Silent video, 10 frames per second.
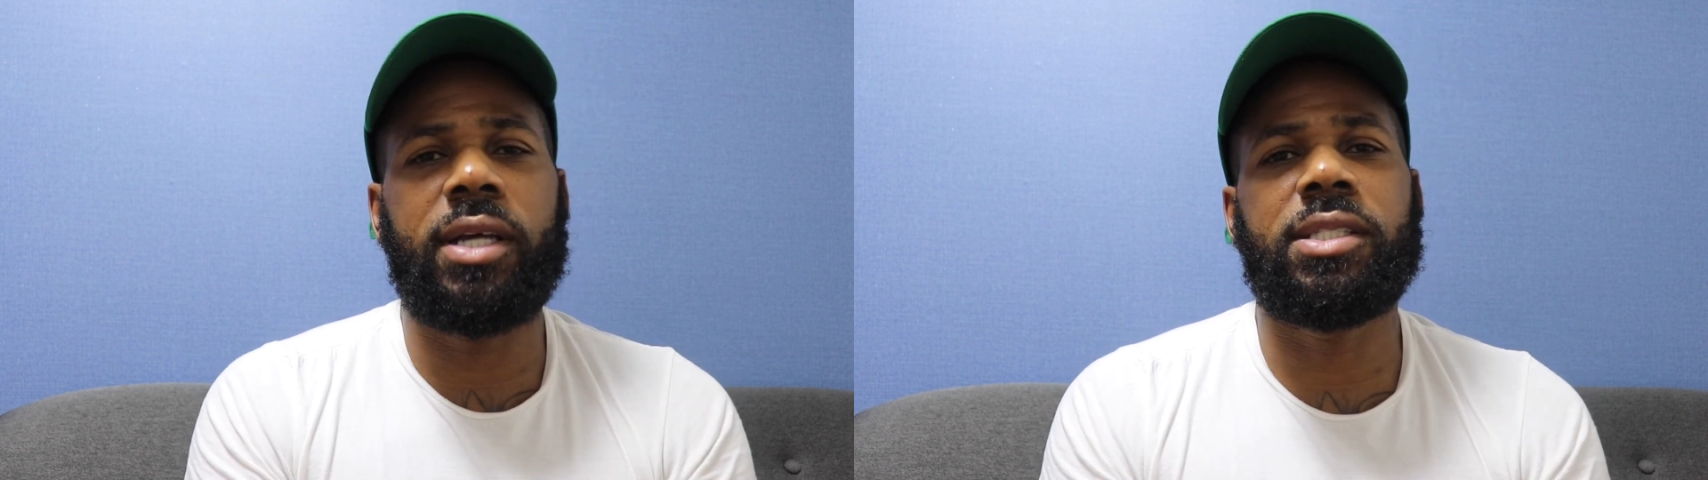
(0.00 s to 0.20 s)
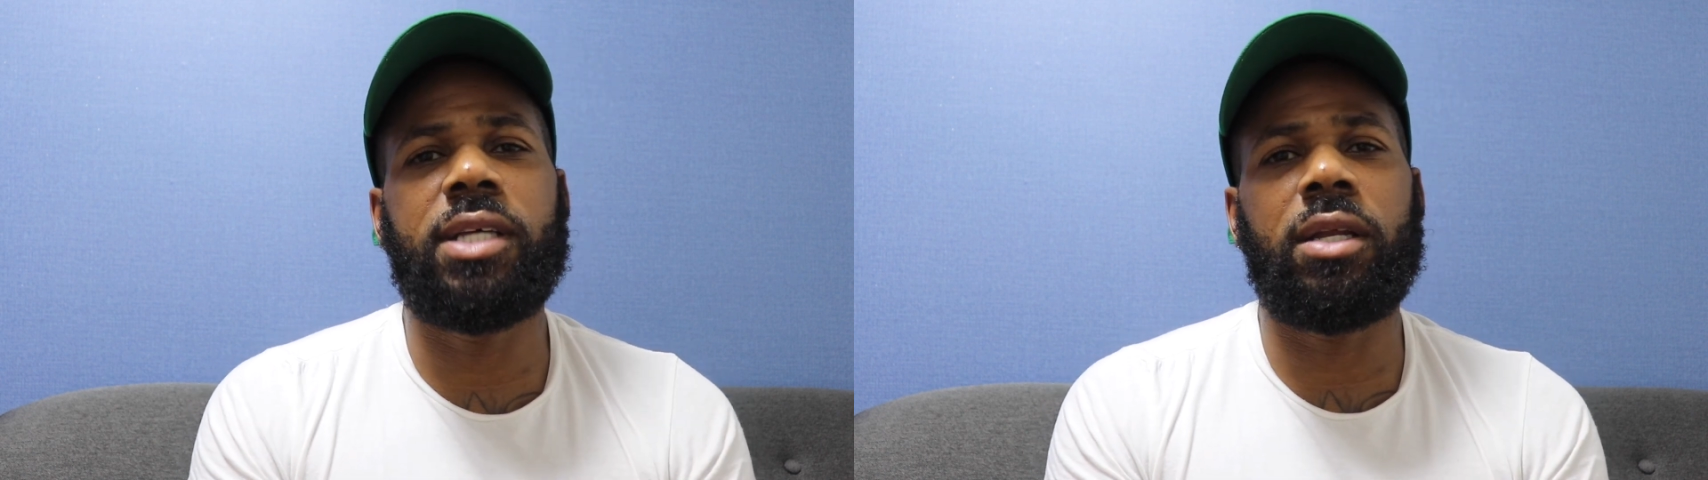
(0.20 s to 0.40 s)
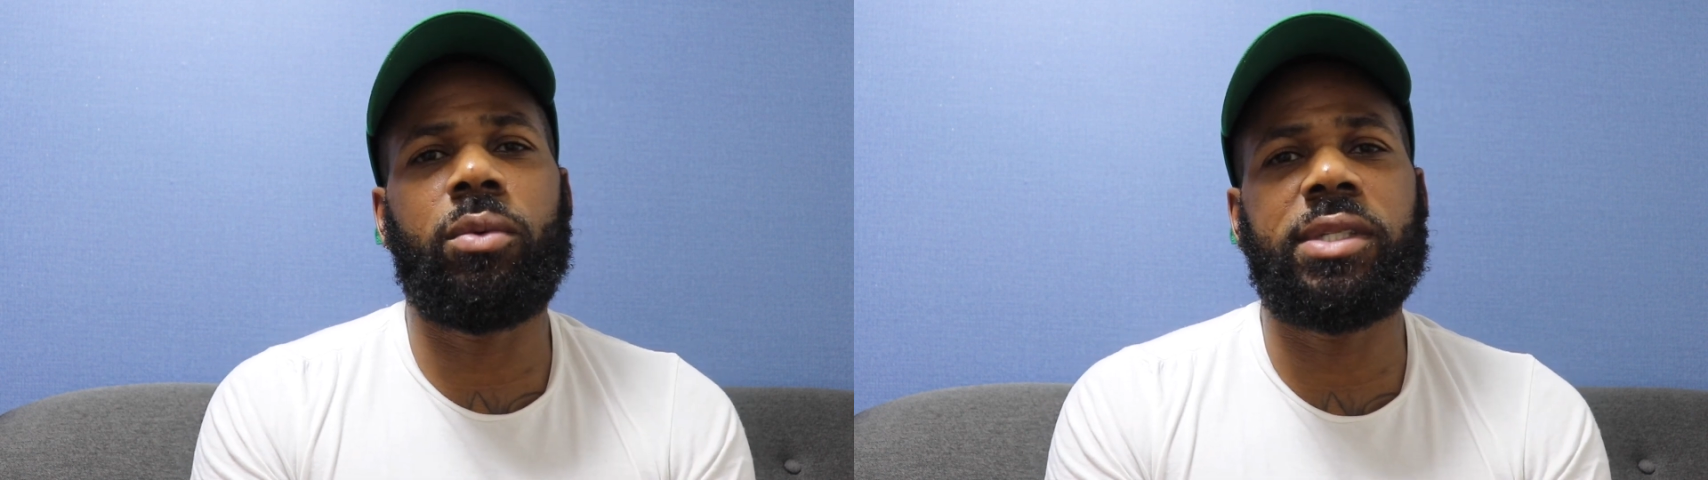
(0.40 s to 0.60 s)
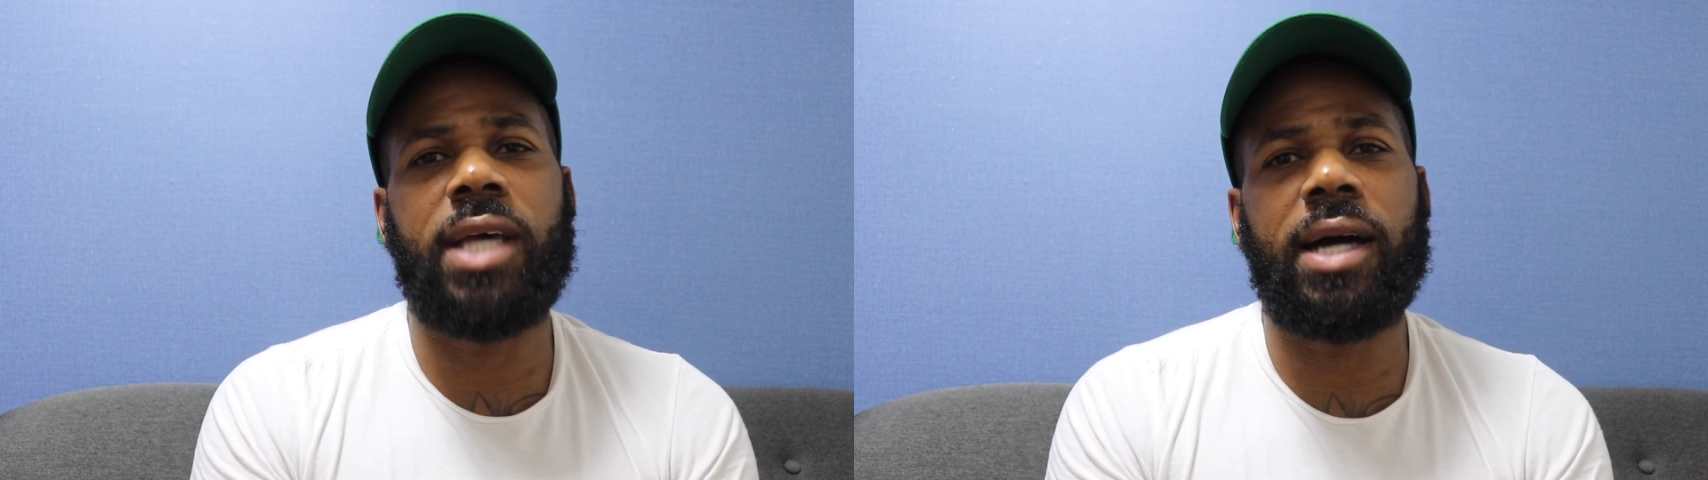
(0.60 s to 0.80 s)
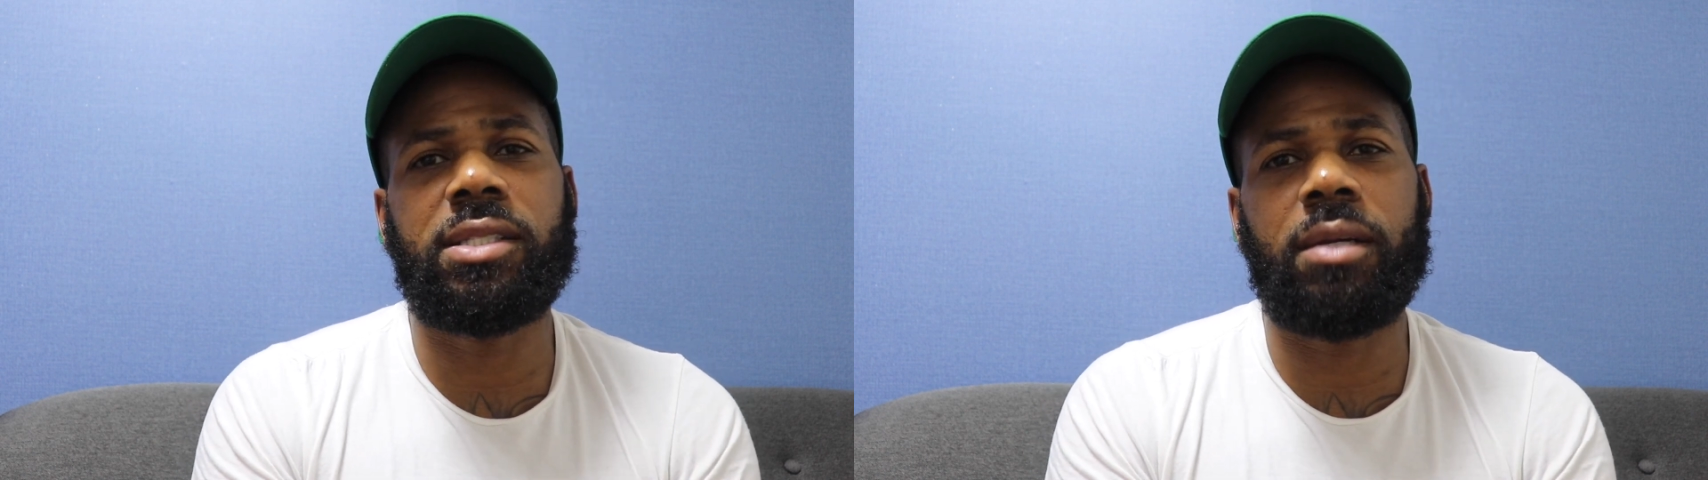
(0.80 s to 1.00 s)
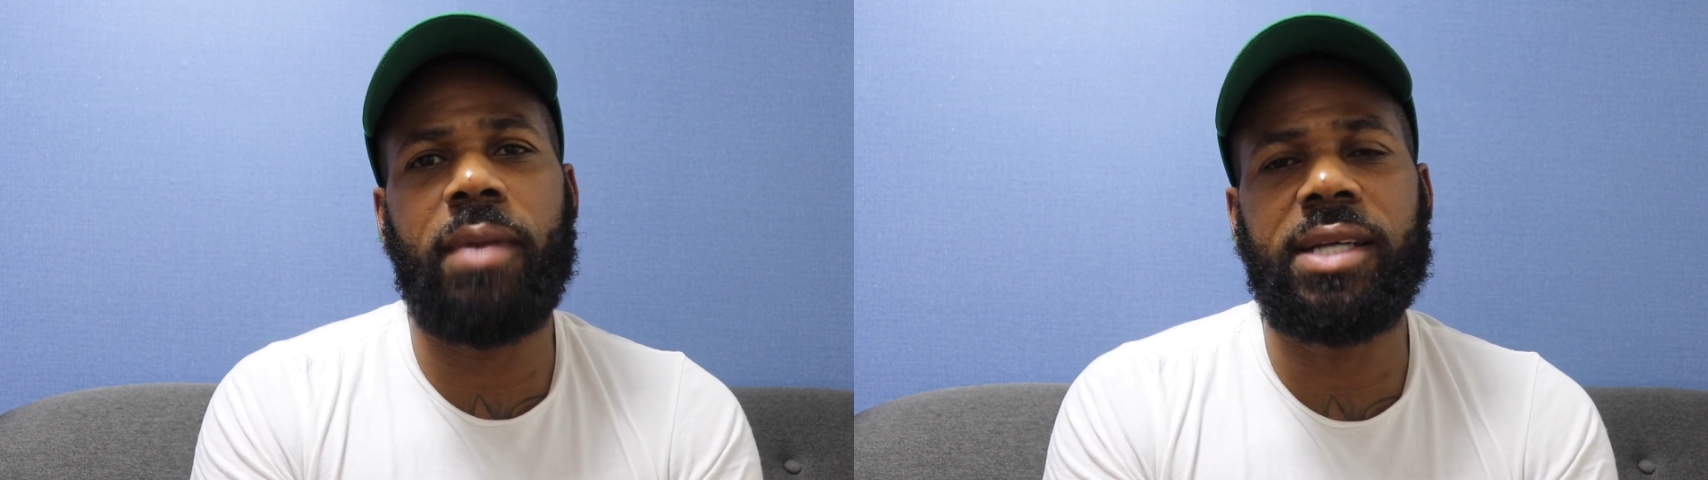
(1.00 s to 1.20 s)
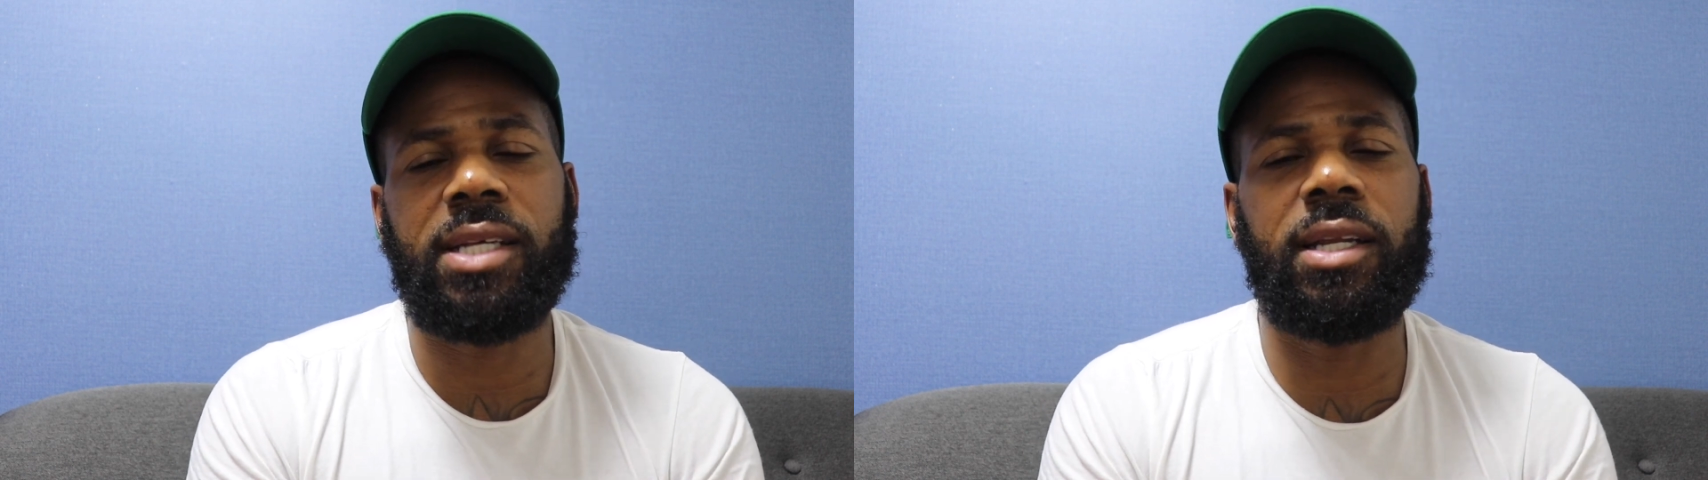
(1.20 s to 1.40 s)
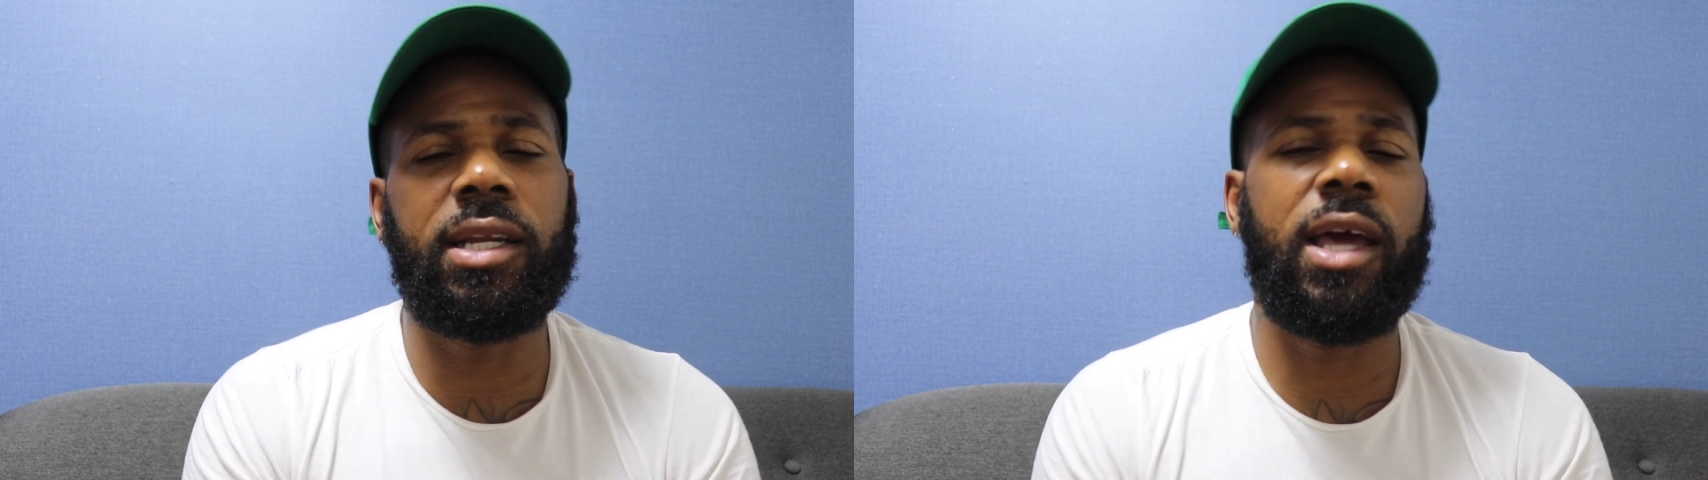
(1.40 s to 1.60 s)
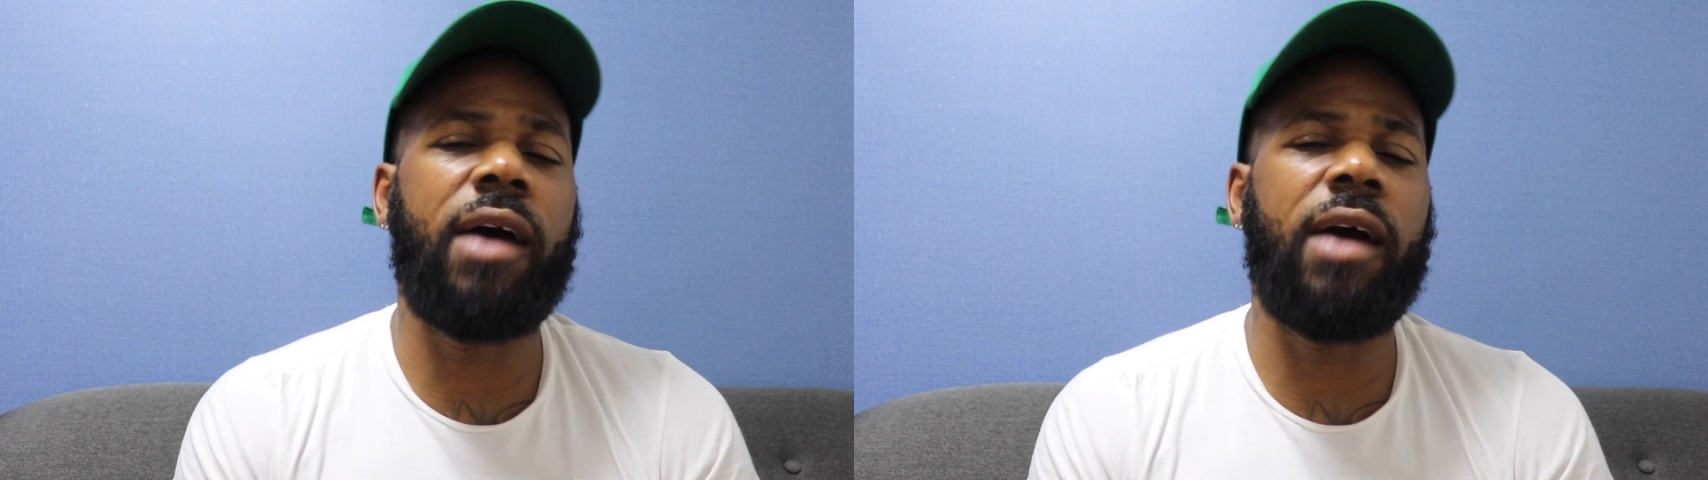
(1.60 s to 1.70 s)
that's dealing with toxic masculinity?